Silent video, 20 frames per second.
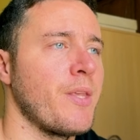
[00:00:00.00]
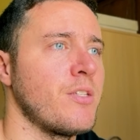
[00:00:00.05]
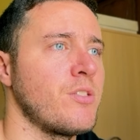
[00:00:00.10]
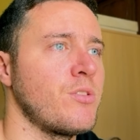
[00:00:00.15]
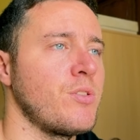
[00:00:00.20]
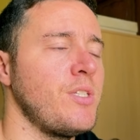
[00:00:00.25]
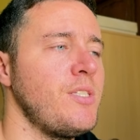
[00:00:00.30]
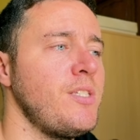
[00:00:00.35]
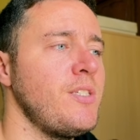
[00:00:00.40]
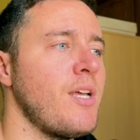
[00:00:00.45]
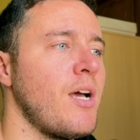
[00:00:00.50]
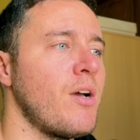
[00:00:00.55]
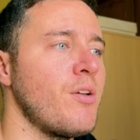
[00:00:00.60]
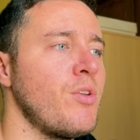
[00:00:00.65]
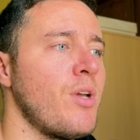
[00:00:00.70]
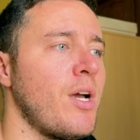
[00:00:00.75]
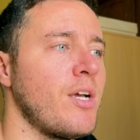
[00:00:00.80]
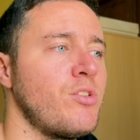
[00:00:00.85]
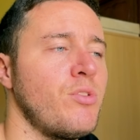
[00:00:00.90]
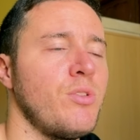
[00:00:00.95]
So this is how
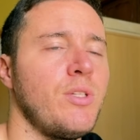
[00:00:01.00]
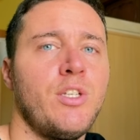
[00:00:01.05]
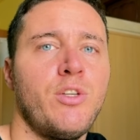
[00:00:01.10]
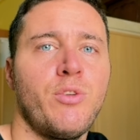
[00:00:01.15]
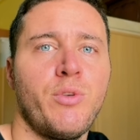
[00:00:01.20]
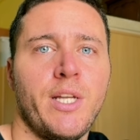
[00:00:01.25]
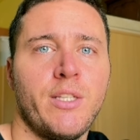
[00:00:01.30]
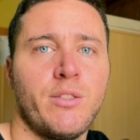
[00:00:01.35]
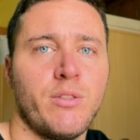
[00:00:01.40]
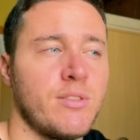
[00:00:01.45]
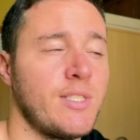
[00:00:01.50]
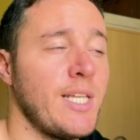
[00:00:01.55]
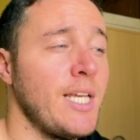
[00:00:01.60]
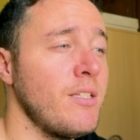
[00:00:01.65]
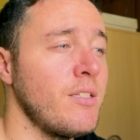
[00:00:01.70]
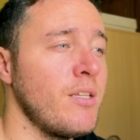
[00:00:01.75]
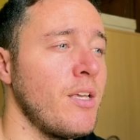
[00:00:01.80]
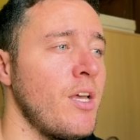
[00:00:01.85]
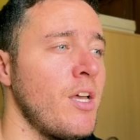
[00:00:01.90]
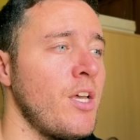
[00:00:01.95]
you actually create a
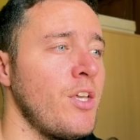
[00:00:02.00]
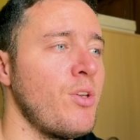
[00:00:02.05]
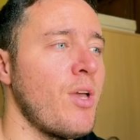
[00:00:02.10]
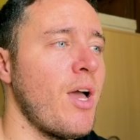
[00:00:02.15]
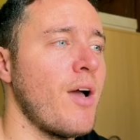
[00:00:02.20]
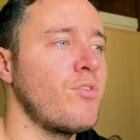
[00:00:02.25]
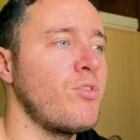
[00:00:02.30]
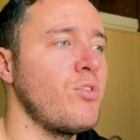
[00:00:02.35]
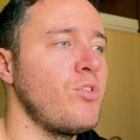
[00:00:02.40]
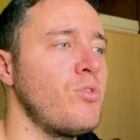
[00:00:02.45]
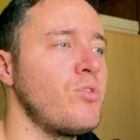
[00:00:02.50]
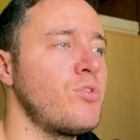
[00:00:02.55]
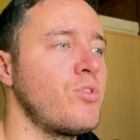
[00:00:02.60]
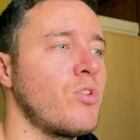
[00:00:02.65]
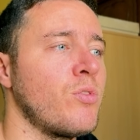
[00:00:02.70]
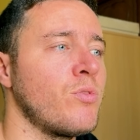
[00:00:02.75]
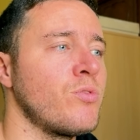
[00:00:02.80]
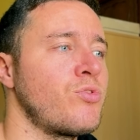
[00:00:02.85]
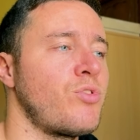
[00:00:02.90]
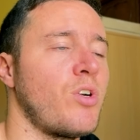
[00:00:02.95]
set. You have to use the
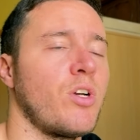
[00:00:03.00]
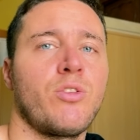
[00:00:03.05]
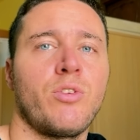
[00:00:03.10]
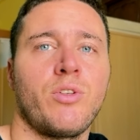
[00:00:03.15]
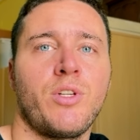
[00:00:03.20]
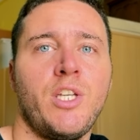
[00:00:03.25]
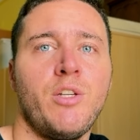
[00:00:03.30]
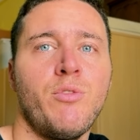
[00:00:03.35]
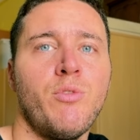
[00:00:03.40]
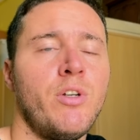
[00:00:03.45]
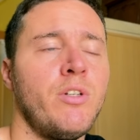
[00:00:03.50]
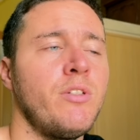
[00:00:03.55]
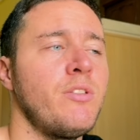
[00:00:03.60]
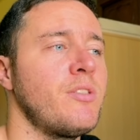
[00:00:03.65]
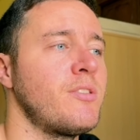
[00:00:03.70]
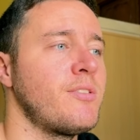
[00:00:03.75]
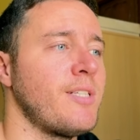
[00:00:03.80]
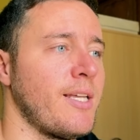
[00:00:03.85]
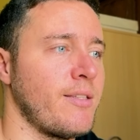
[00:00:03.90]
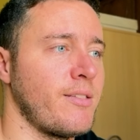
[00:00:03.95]
constructor keyword
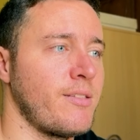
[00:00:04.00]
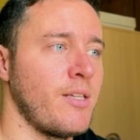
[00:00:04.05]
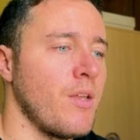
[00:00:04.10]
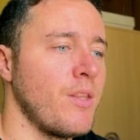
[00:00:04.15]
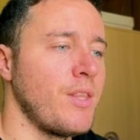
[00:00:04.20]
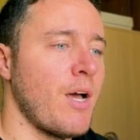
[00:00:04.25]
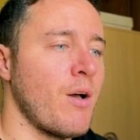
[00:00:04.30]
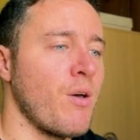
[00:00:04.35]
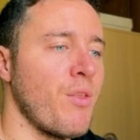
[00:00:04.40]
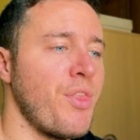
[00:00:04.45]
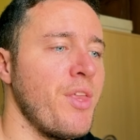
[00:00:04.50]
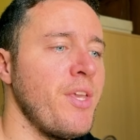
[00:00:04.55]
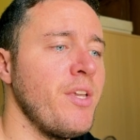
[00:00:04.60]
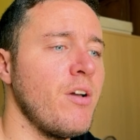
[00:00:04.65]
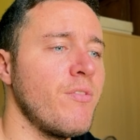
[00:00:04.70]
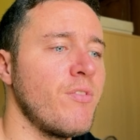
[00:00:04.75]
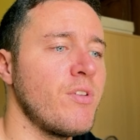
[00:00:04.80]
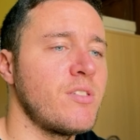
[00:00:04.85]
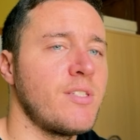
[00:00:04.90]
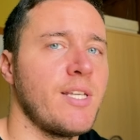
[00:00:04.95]
set. Now think
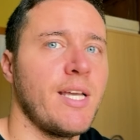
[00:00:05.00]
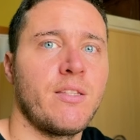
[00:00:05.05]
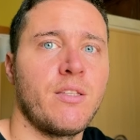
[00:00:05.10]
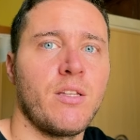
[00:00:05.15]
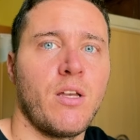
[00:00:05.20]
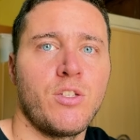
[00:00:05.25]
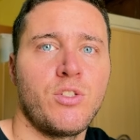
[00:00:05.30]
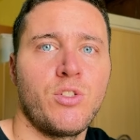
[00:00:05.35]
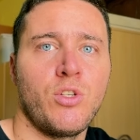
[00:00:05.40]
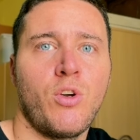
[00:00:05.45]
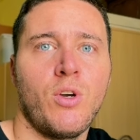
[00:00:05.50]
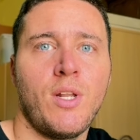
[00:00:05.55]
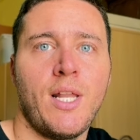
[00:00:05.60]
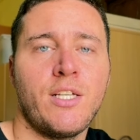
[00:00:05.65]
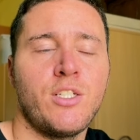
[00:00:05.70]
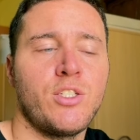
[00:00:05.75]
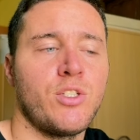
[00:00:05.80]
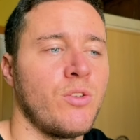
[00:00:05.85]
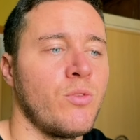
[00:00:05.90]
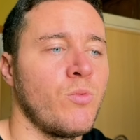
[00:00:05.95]
of a set as a
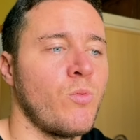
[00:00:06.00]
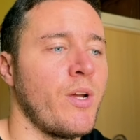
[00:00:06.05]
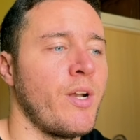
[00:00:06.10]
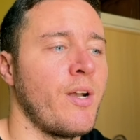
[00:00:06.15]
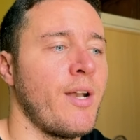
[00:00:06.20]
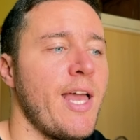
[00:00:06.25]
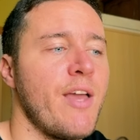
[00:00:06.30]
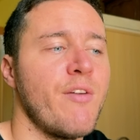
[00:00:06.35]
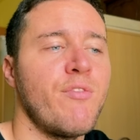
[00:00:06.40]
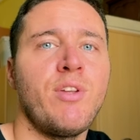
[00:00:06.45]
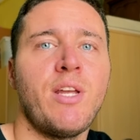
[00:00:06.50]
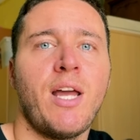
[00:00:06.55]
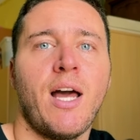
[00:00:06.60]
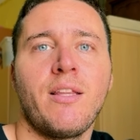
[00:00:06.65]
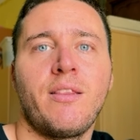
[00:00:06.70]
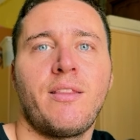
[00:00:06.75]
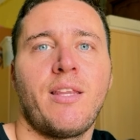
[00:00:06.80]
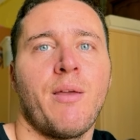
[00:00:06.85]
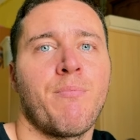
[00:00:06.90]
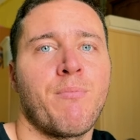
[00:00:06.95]
collection where every
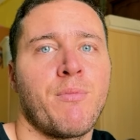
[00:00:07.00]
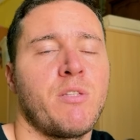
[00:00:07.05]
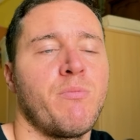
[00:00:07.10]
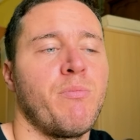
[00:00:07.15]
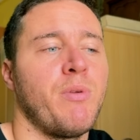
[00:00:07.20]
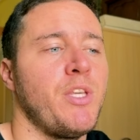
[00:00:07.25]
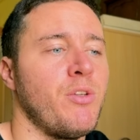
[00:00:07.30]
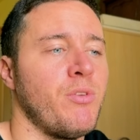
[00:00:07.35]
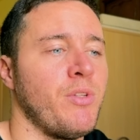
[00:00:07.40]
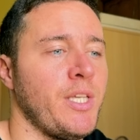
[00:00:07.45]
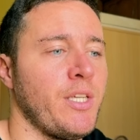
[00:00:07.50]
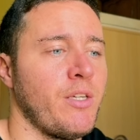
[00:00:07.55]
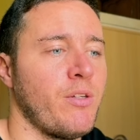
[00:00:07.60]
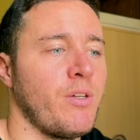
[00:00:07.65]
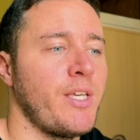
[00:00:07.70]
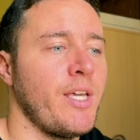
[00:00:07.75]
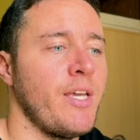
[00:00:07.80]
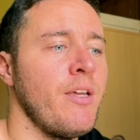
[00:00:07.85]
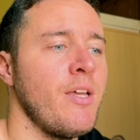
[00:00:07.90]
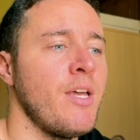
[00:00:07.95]
item must be unique,
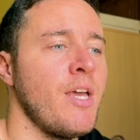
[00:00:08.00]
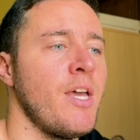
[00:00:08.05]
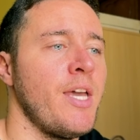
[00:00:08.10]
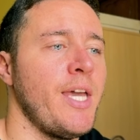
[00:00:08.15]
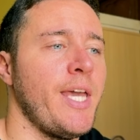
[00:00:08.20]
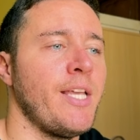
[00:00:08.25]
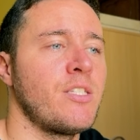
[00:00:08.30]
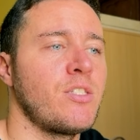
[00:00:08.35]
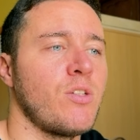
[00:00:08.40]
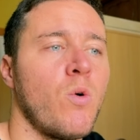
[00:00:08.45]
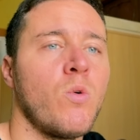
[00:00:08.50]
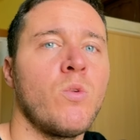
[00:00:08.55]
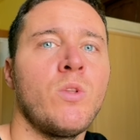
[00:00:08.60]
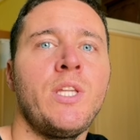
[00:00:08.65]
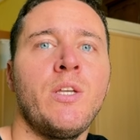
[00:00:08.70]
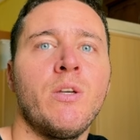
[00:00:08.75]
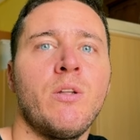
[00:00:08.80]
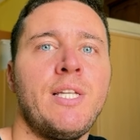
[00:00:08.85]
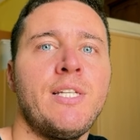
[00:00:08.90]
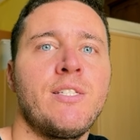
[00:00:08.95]
okay? It's
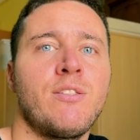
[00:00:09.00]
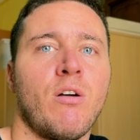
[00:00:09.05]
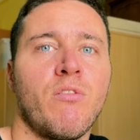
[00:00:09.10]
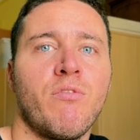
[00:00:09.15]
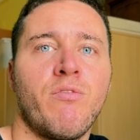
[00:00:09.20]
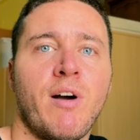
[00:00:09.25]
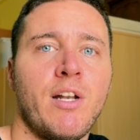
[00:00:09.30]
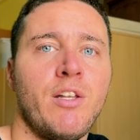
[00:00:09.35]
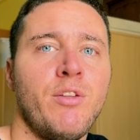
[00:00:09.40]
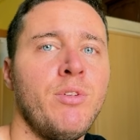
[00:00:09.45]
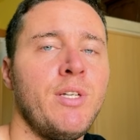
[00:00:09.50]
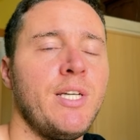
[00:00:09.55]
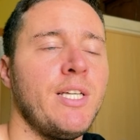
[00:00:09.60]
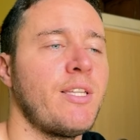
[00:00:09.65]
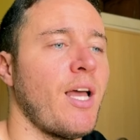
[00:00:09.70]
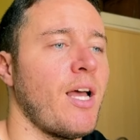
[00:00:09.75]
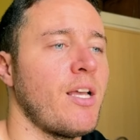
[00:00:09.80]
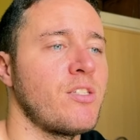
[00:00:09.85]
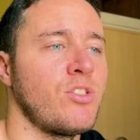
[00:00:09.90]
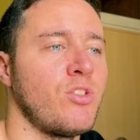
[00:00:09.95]
only a list of value,
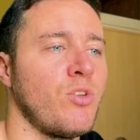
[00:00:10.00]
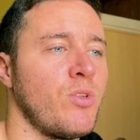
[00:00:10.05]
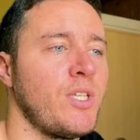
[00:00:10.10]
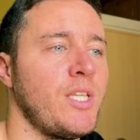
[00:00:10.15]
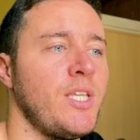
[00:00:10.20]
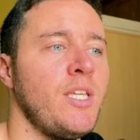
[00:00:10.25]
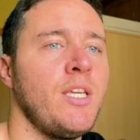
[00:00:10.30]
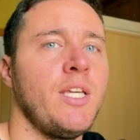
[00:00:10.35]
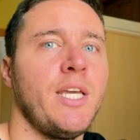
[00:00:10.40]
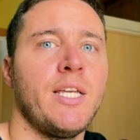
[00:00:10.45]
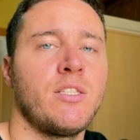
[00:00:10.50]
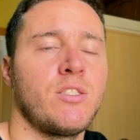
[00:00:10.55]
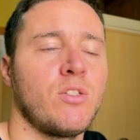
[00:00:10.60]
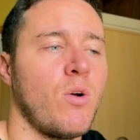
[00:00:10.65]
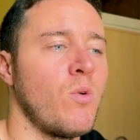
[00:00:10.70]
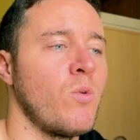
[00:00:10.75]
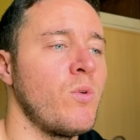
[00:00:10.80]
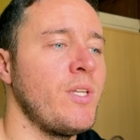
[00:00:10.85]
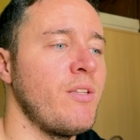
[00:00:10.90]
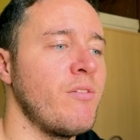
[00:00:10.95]
it has no key, it's
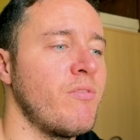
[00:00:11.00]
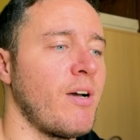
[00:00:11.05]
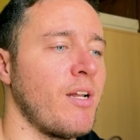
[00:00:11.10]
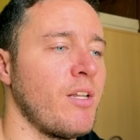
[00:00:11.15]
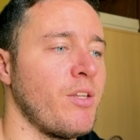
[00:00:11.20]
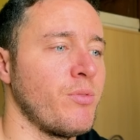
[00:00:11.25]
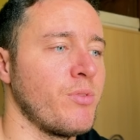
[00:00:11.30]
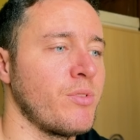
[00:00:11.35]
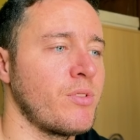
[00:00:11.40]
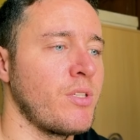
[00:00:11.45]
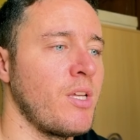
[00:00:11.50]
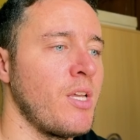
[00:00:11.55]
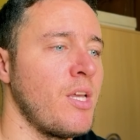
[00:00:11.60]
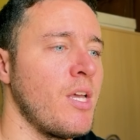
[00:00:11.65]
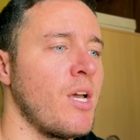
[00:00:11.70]
only values.